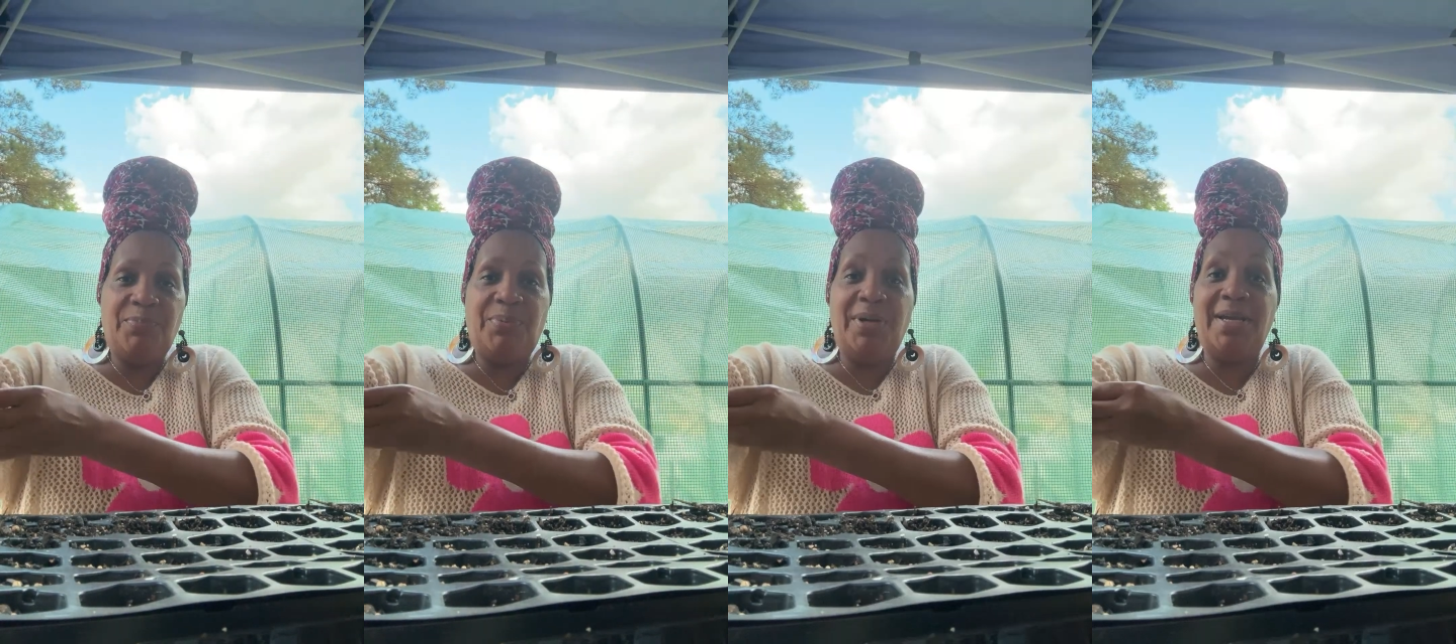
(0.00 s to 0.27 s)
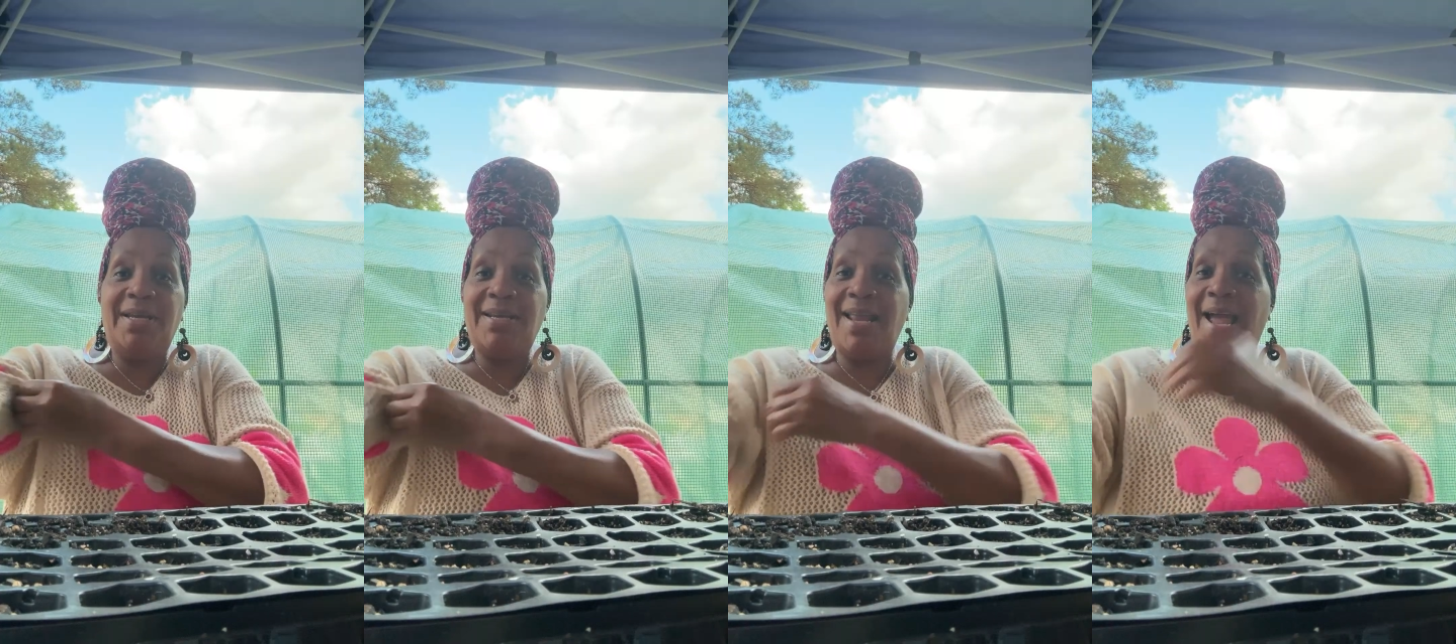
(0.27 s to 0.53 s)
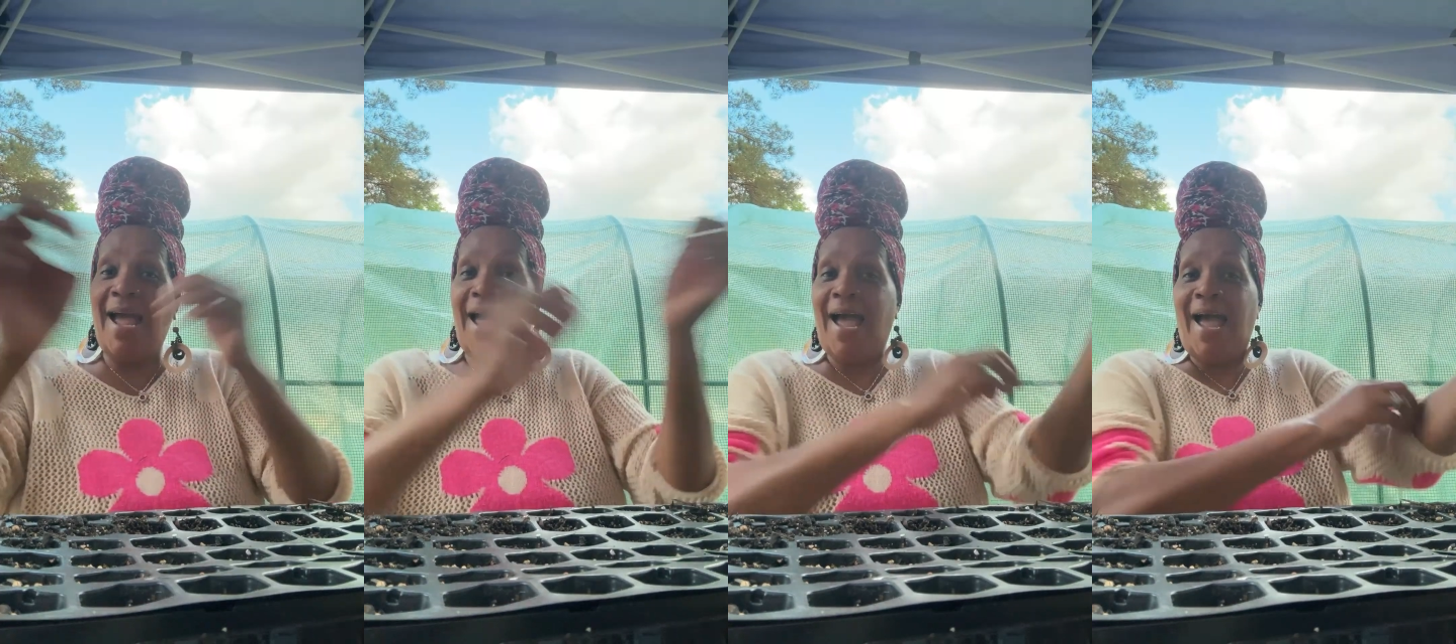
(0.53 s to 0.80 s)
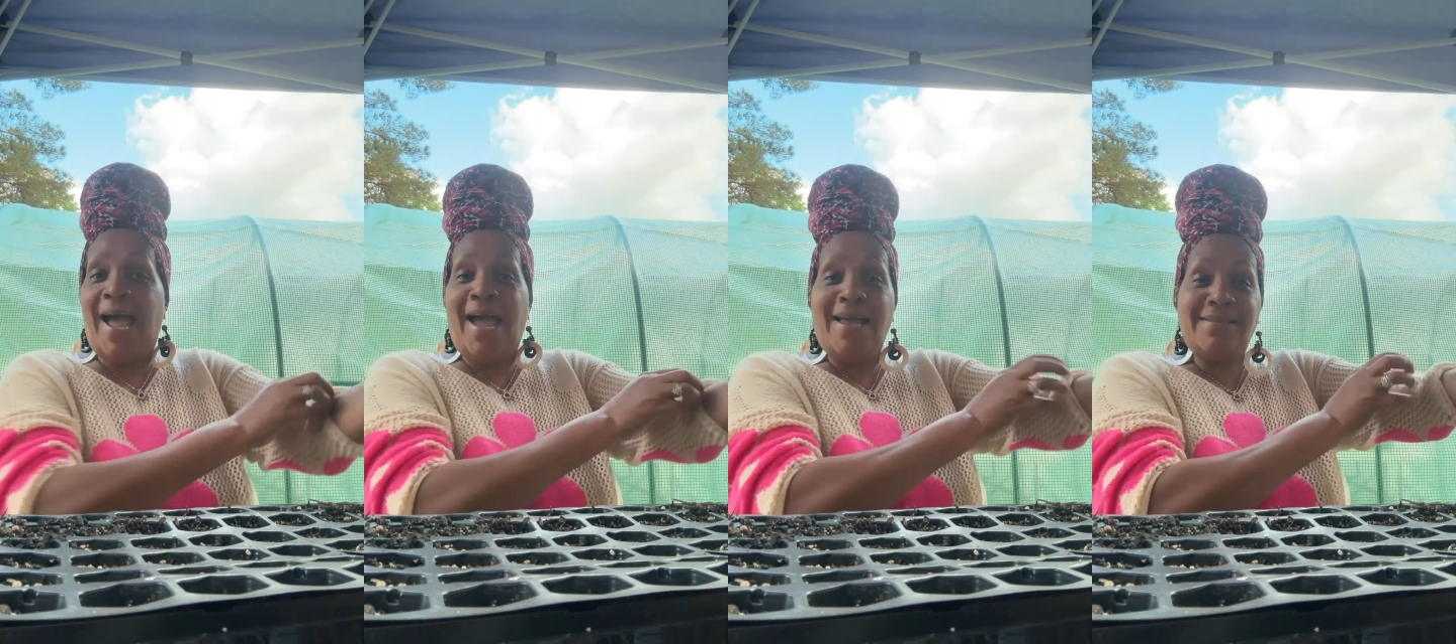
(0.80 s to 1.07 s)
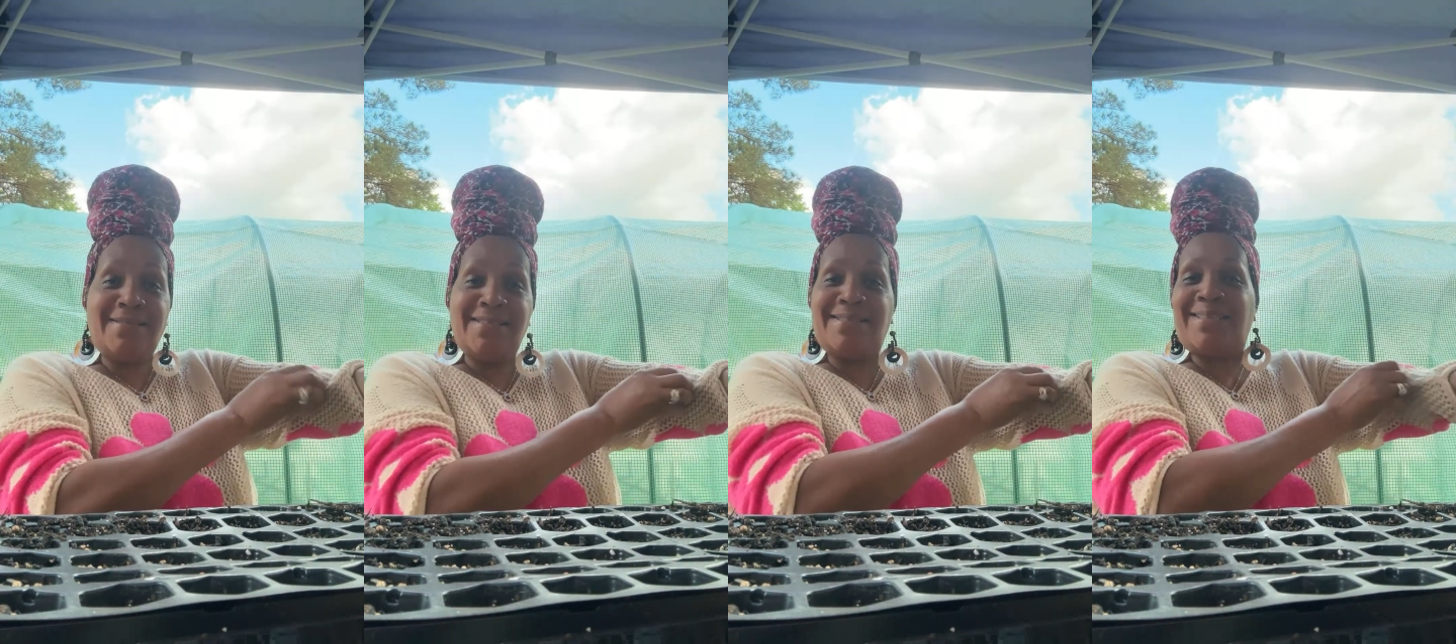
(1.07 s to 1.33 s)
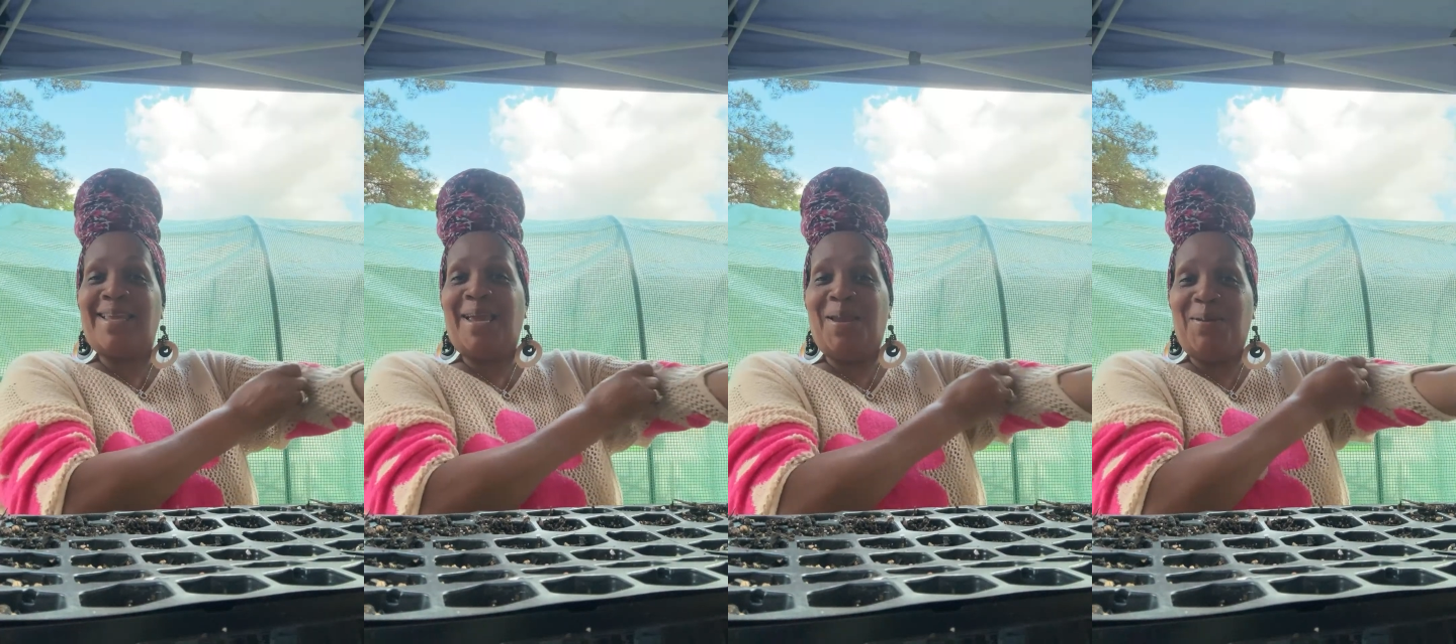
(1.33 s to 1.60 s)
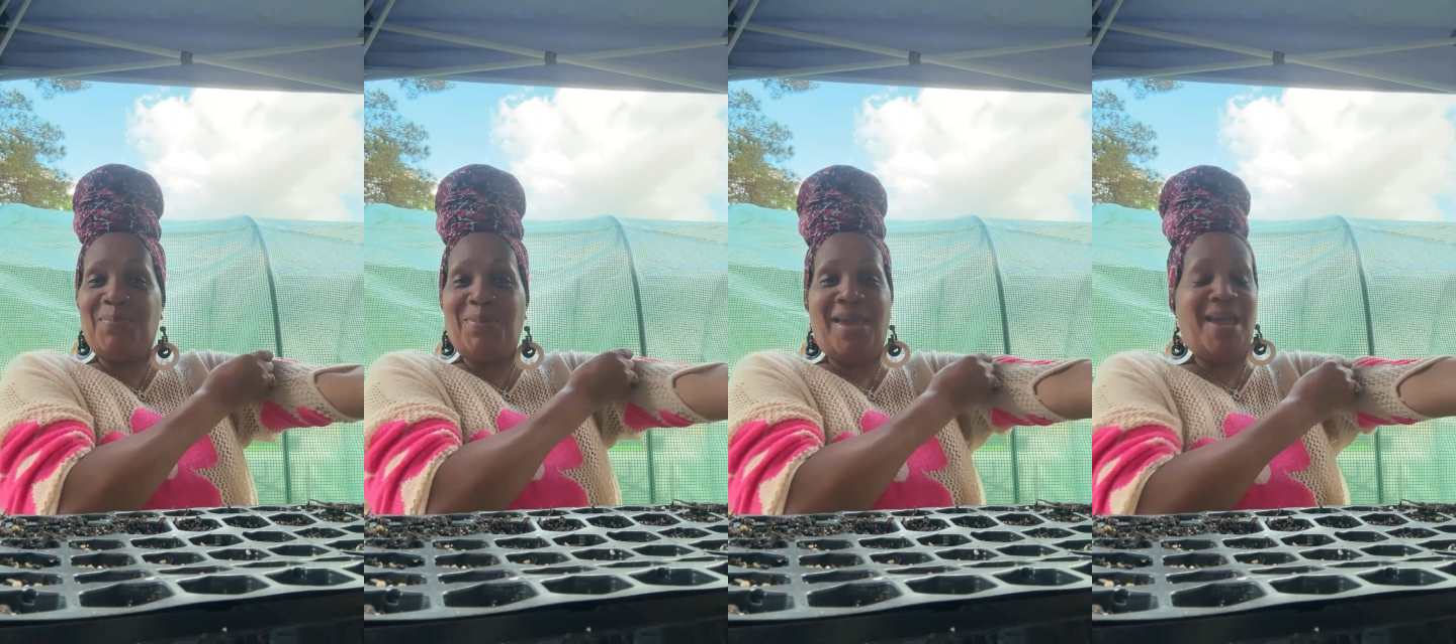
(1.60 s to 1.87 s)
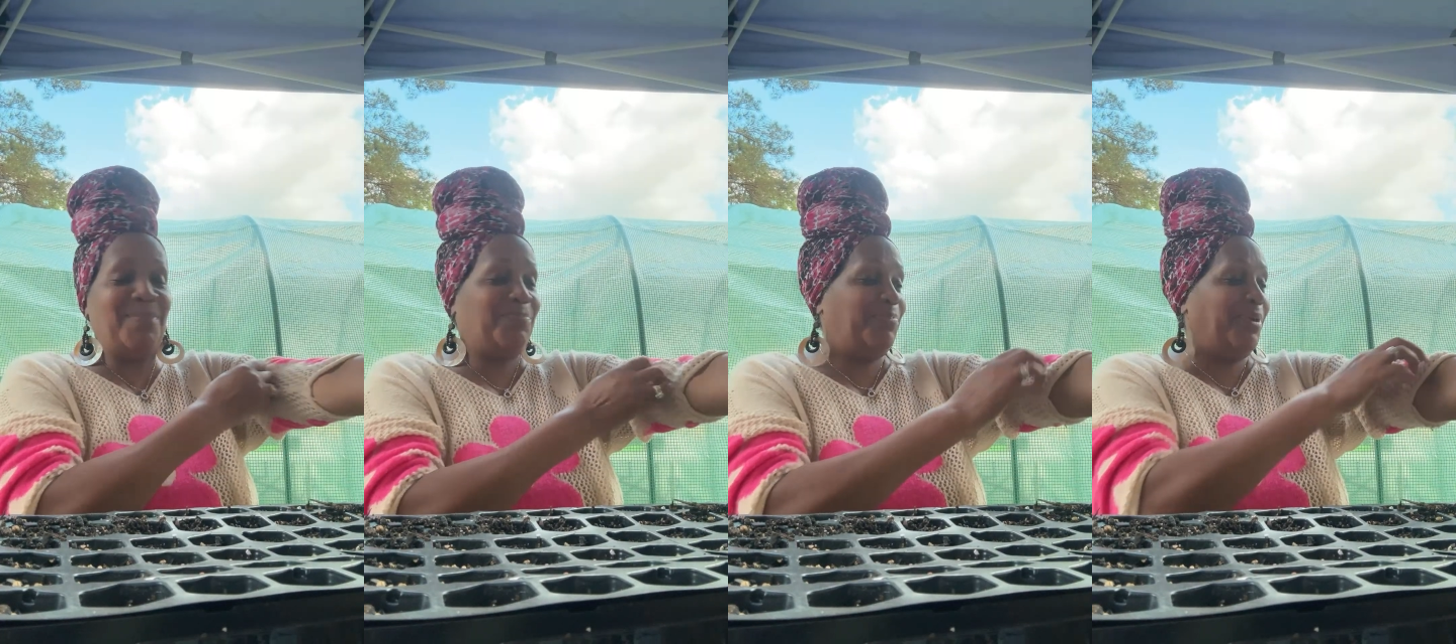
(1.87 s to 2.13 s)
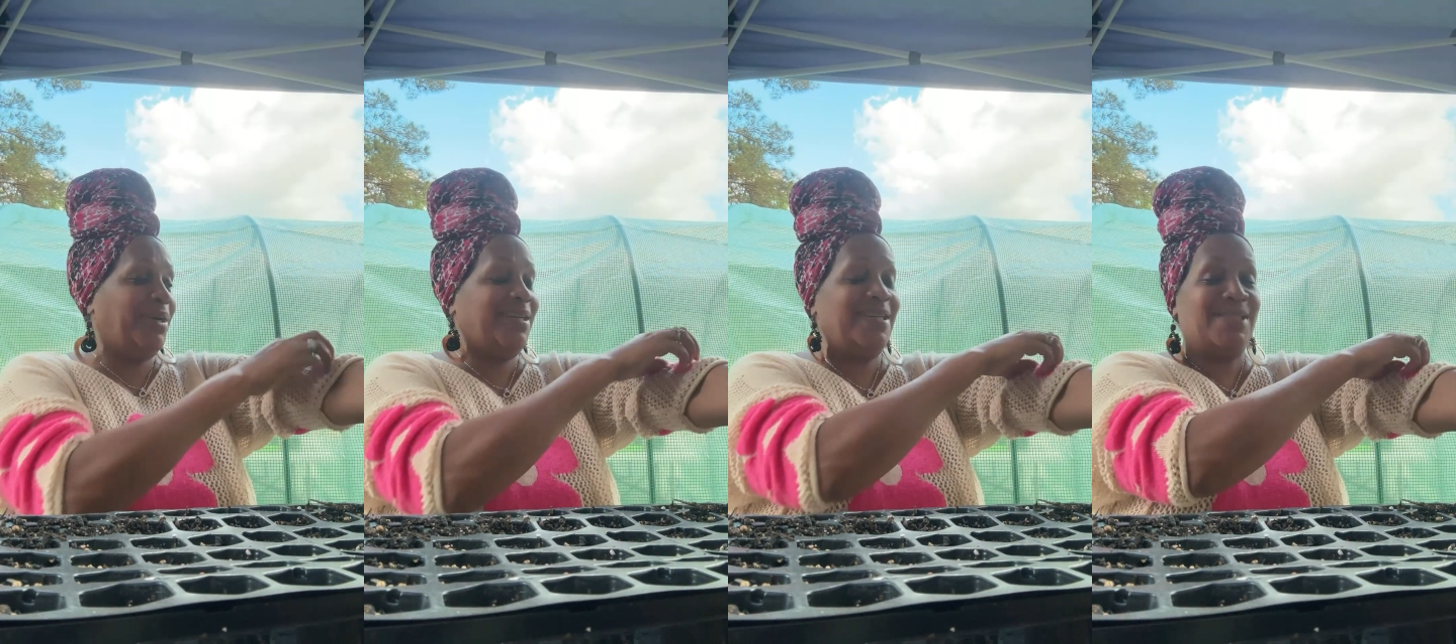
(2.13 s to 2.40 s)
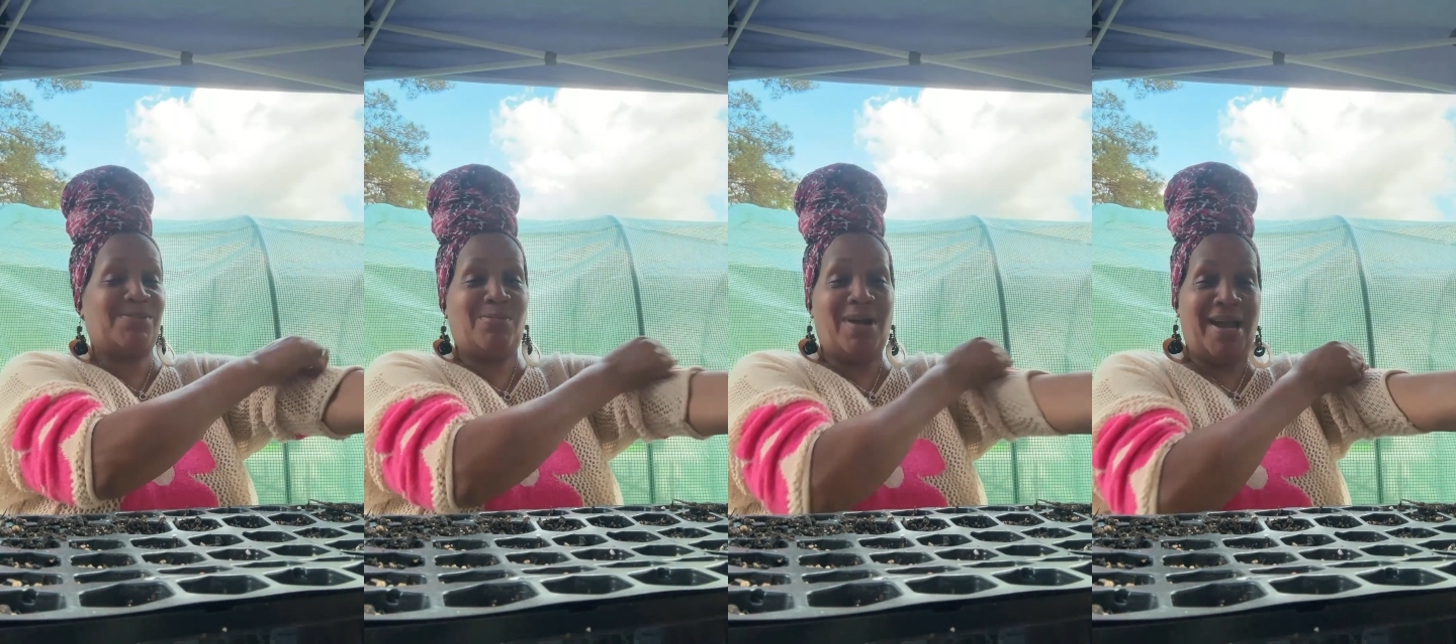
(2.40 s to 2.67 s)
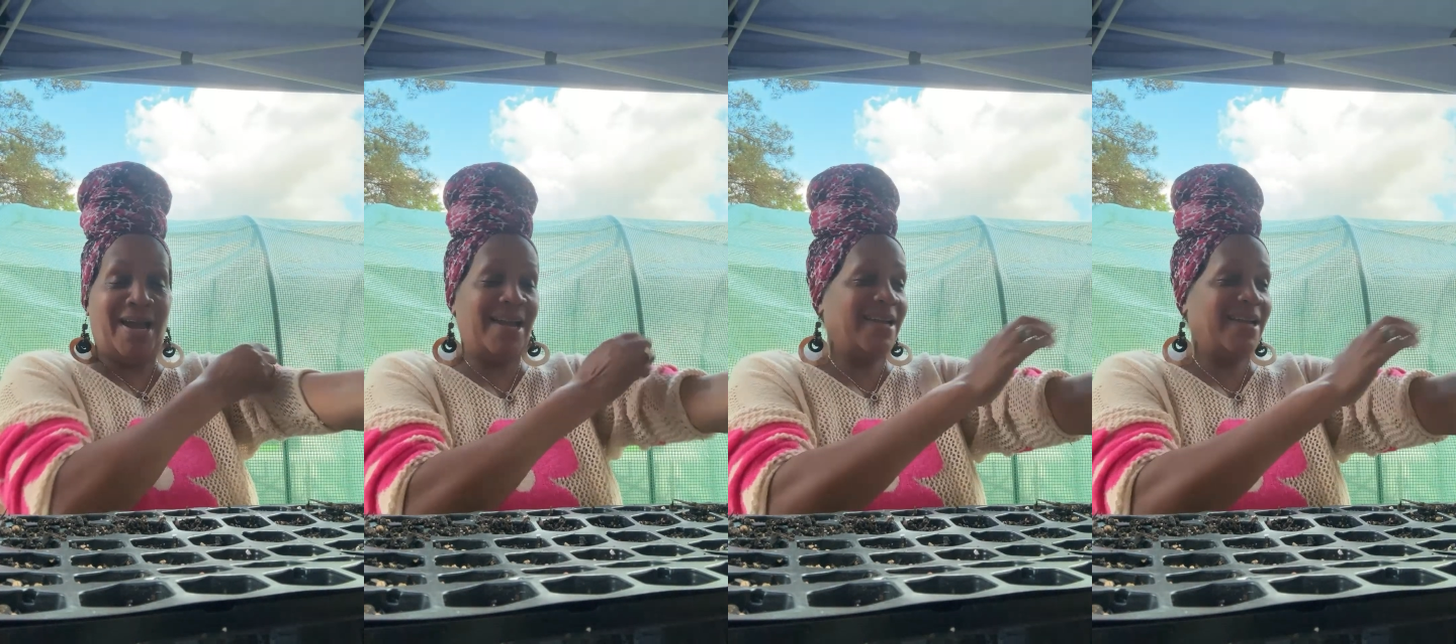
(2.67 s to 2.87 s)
But I just came back because why?